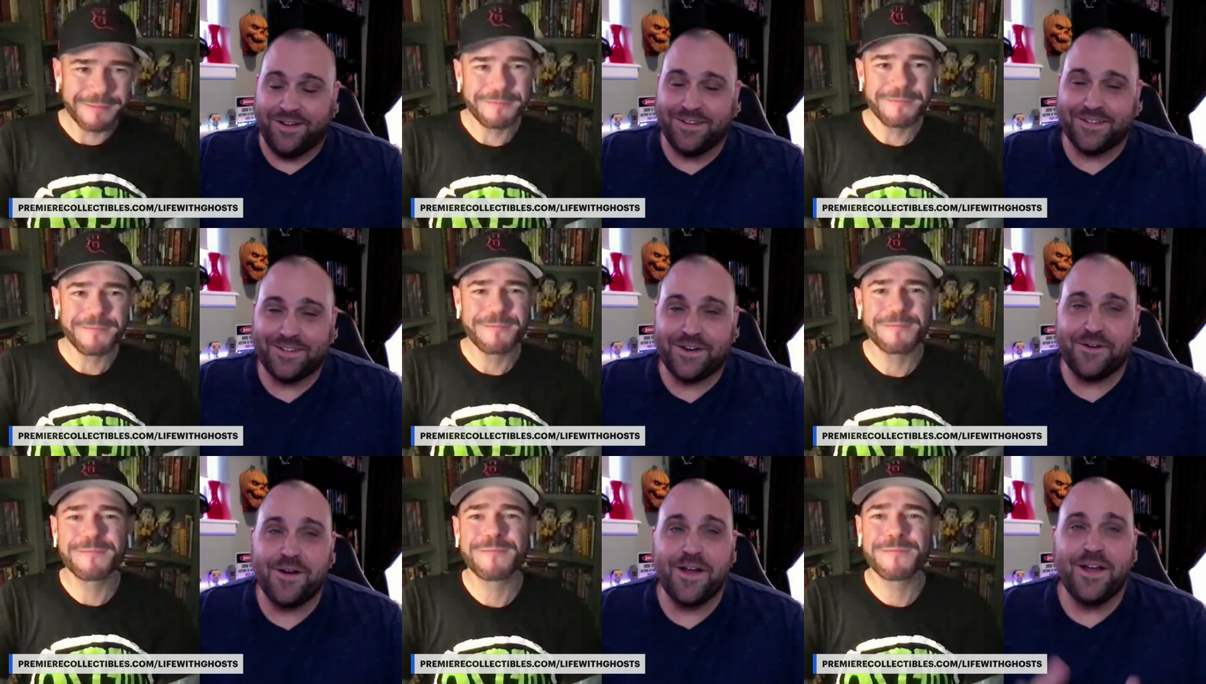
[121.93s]

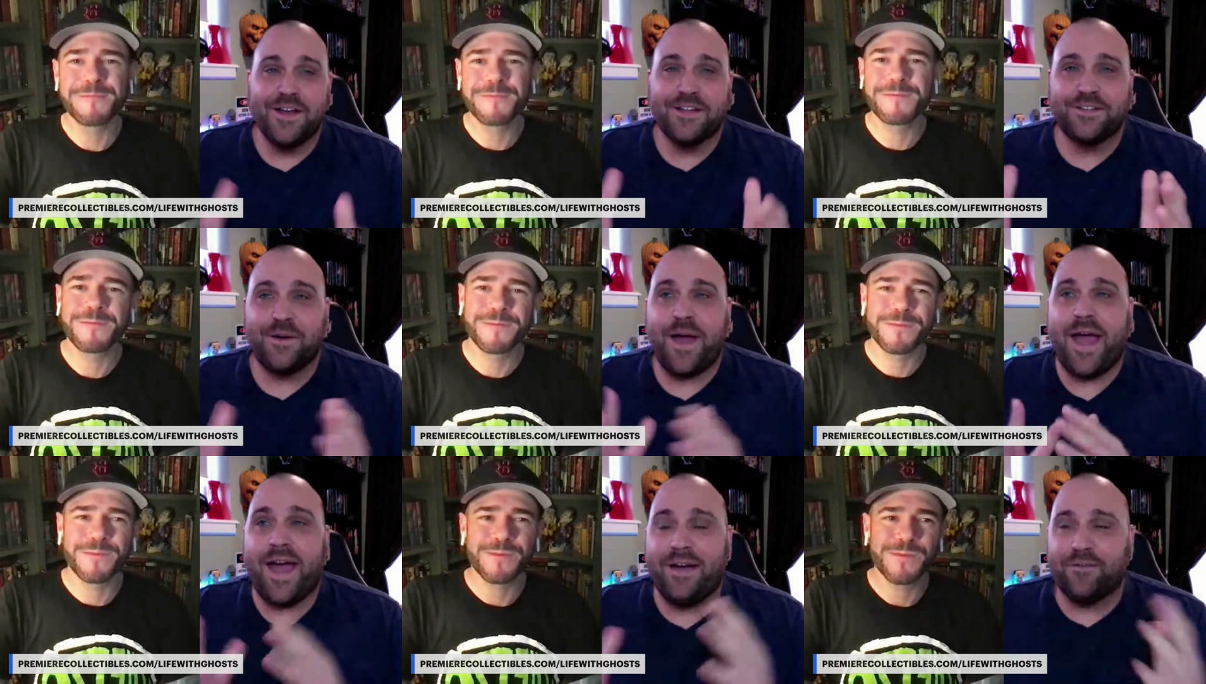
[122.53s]
Speaker 1: so, so
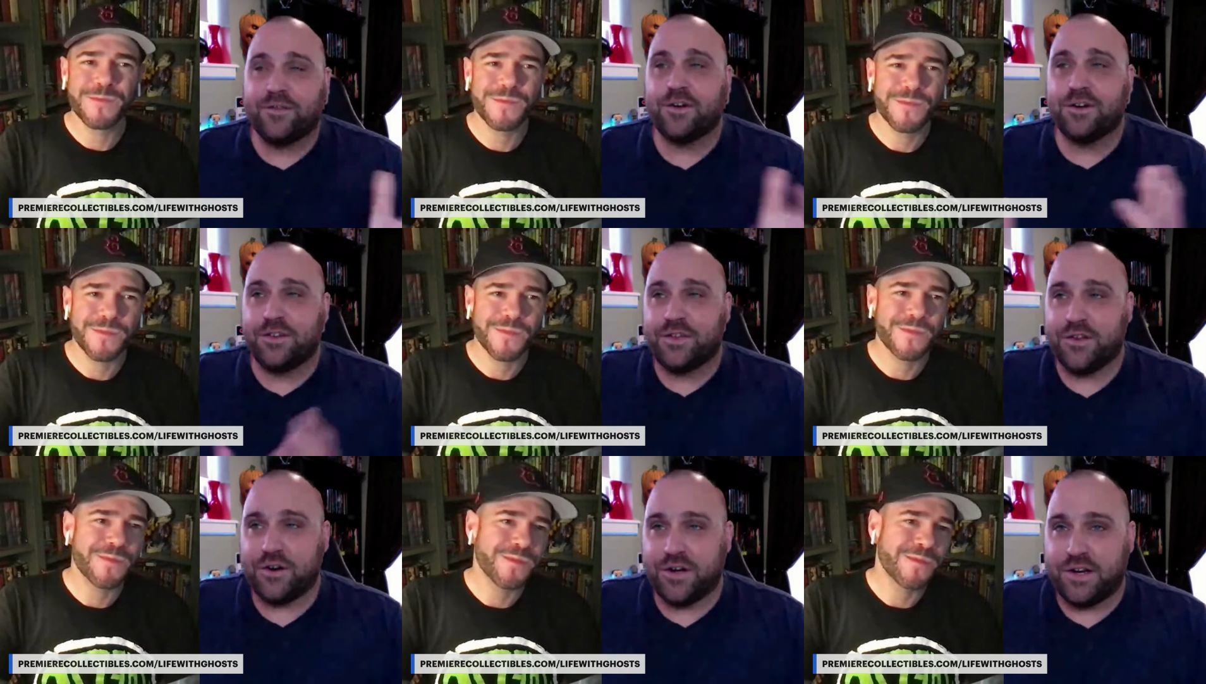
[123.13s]
after
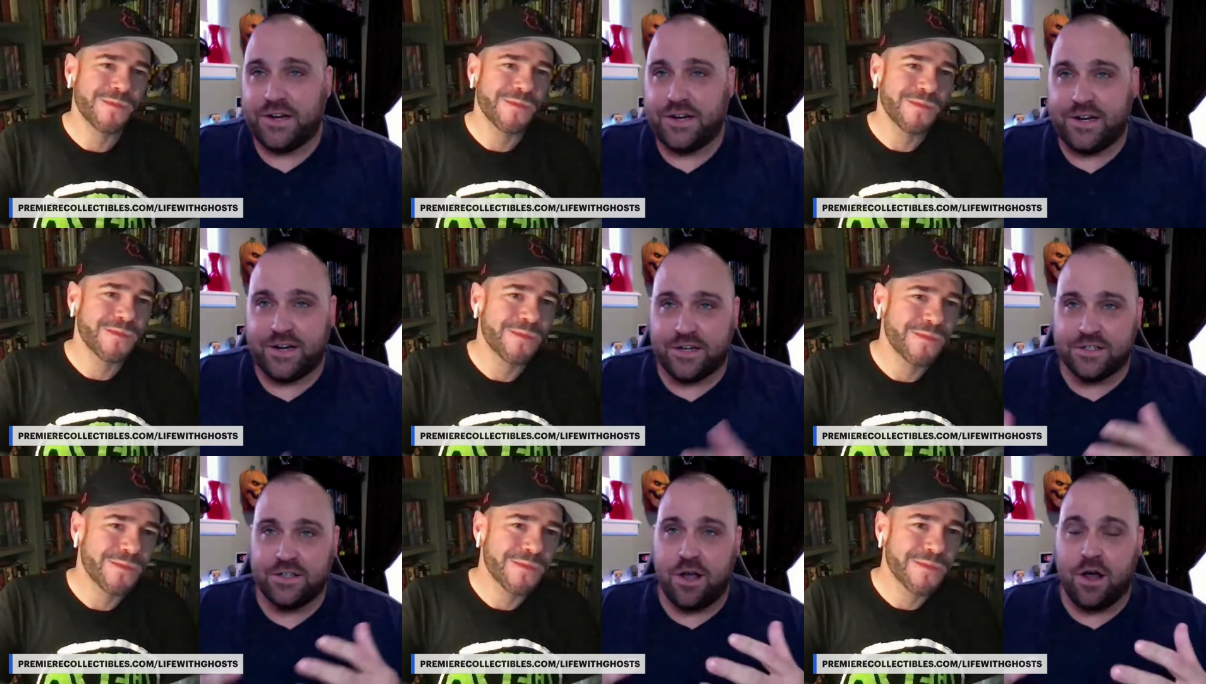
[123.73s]
thirty
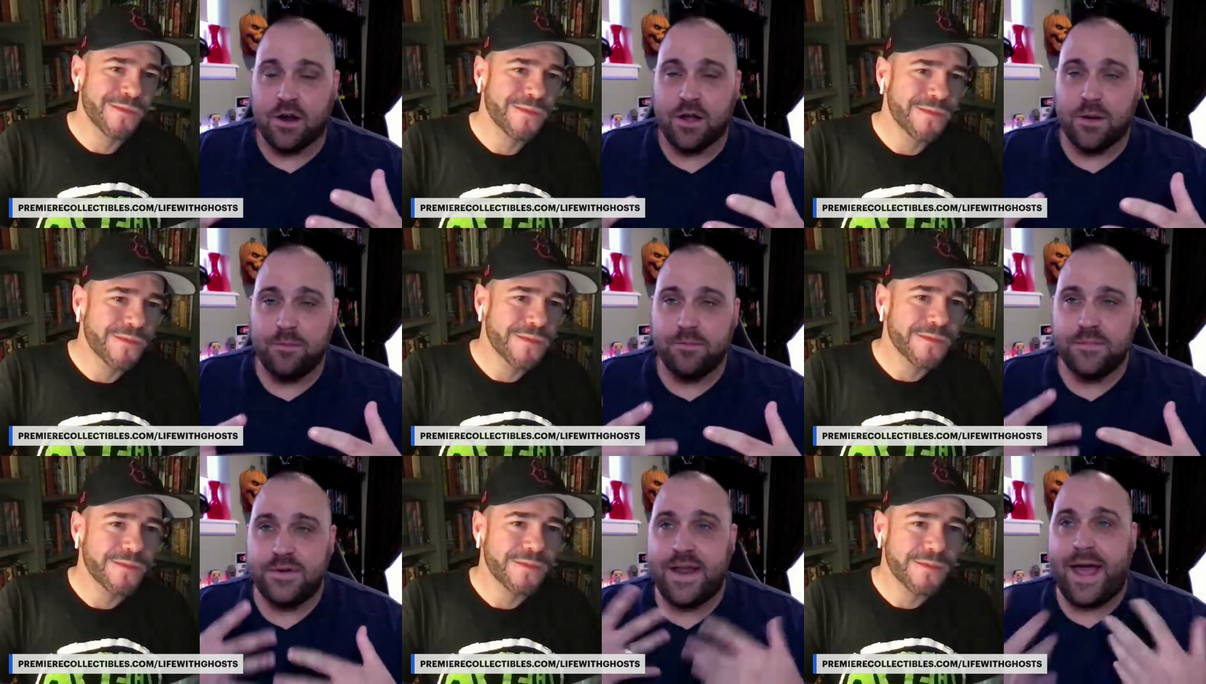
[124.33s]
years, how
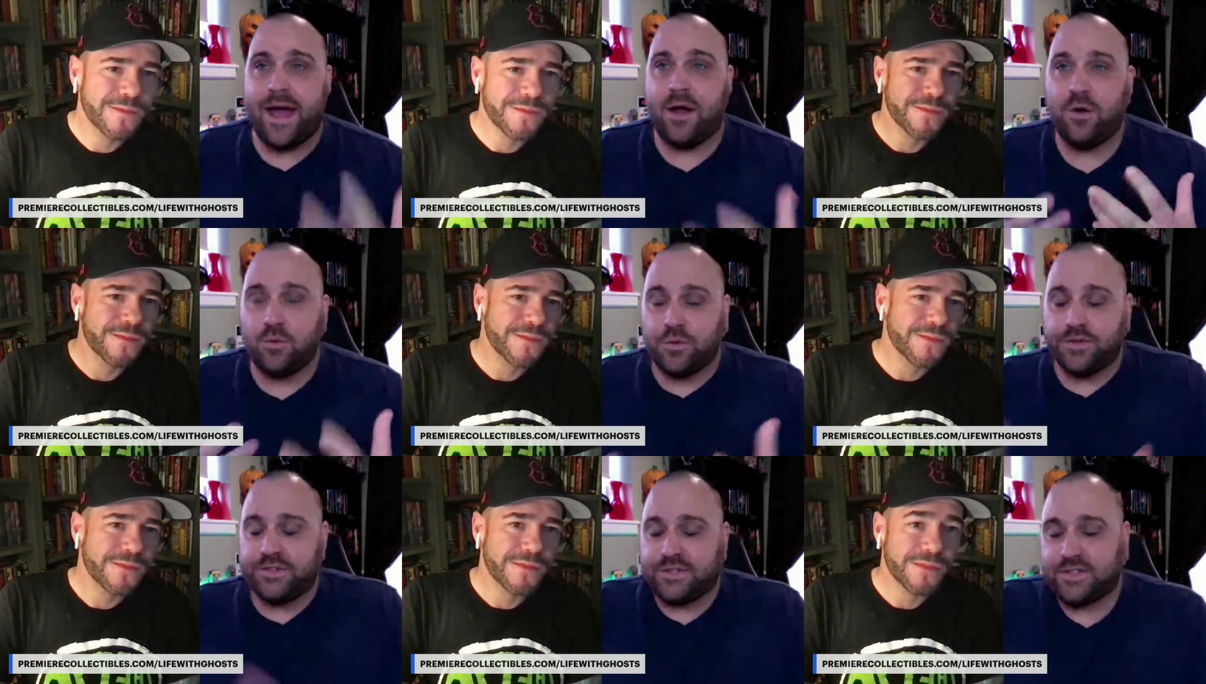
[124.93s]
come now
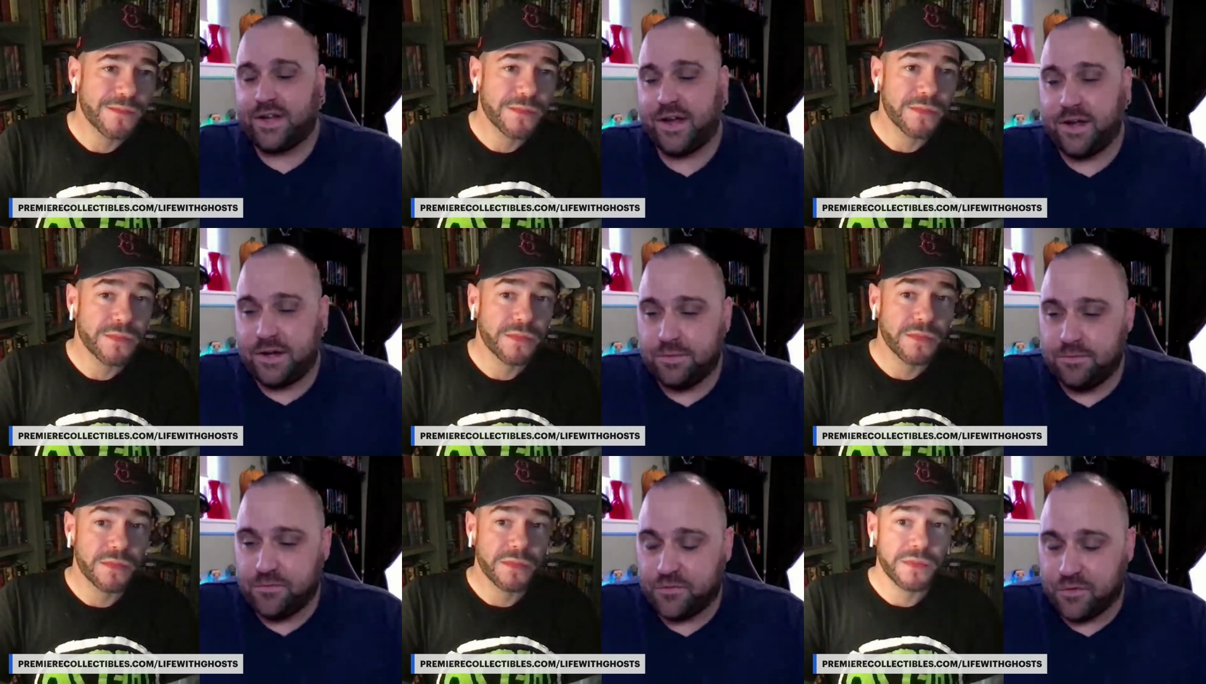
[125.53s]
was the
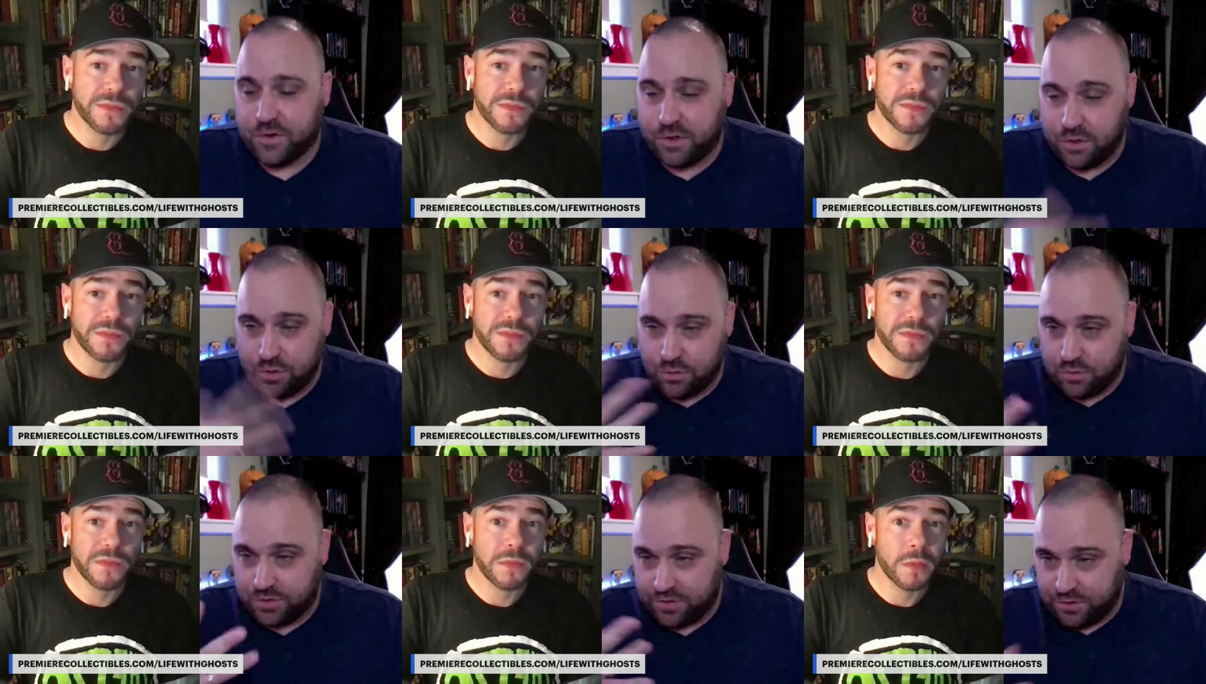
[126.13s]
time for
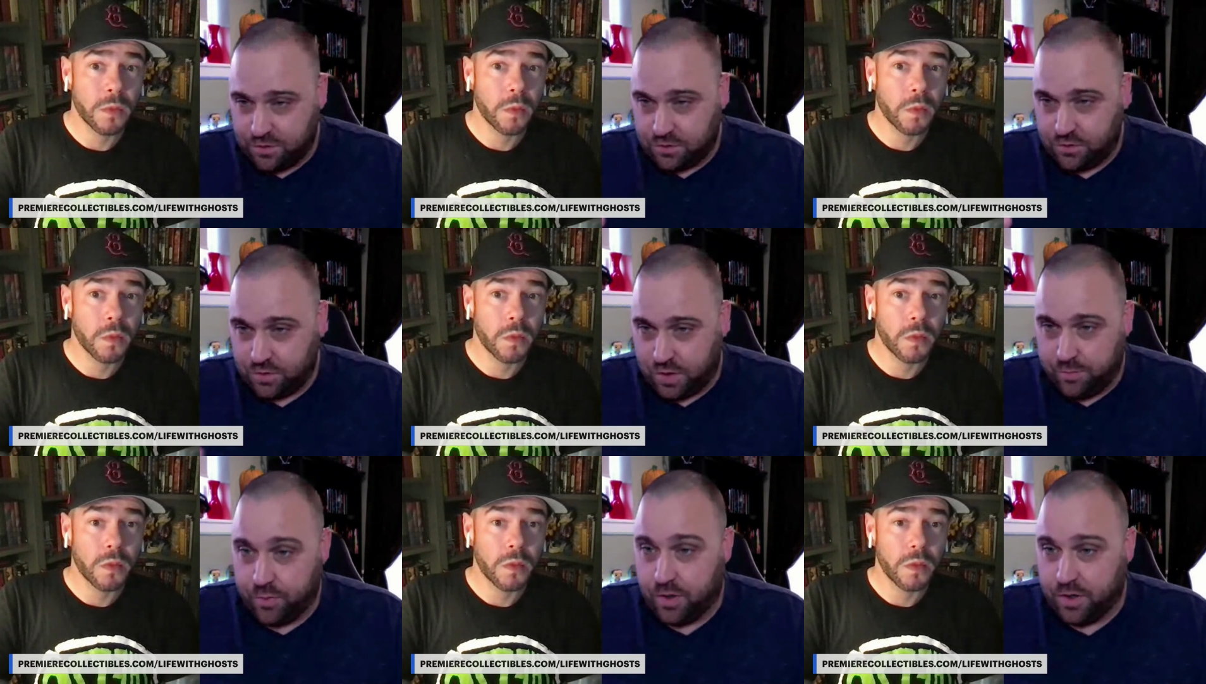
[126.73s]
you to do
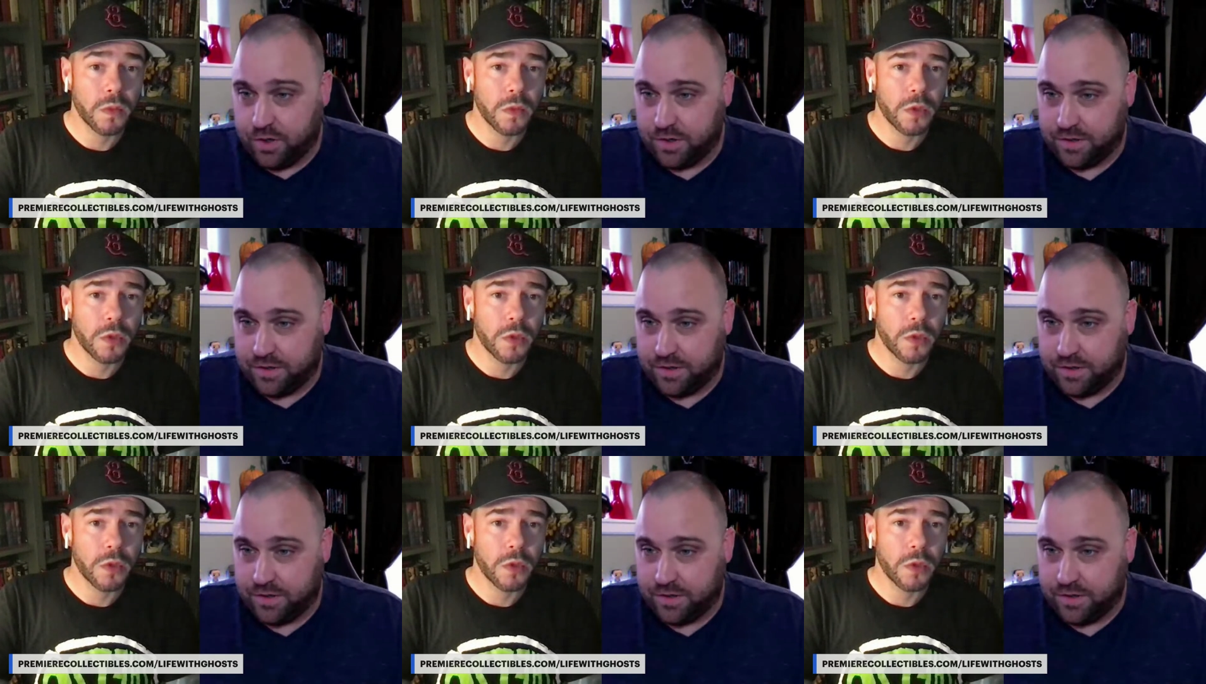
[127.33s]
a book?